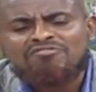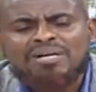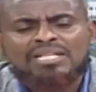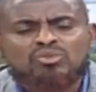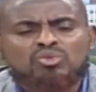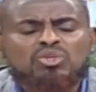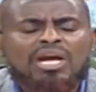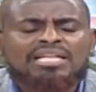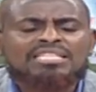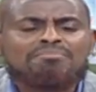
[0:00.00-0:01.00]
mara sujui
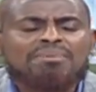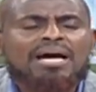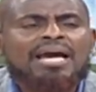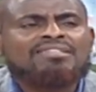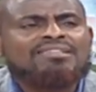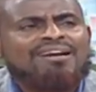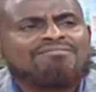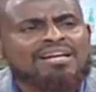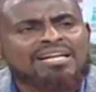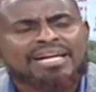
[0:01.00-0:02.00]
anasema I
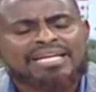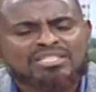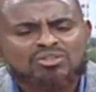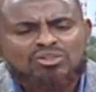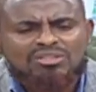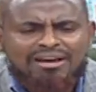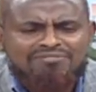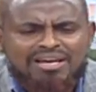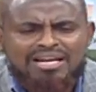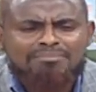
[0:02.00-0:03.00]
traveled and he has not
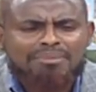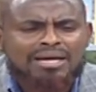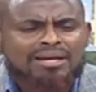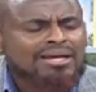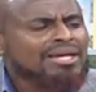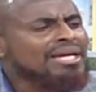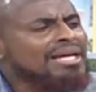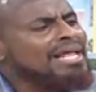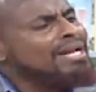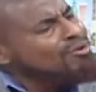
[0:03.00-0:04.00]
traveled. Mara,
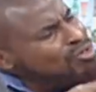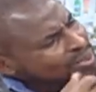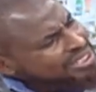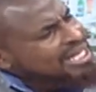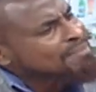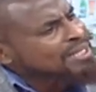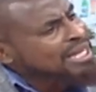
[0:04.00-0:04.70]
they don't know what they are.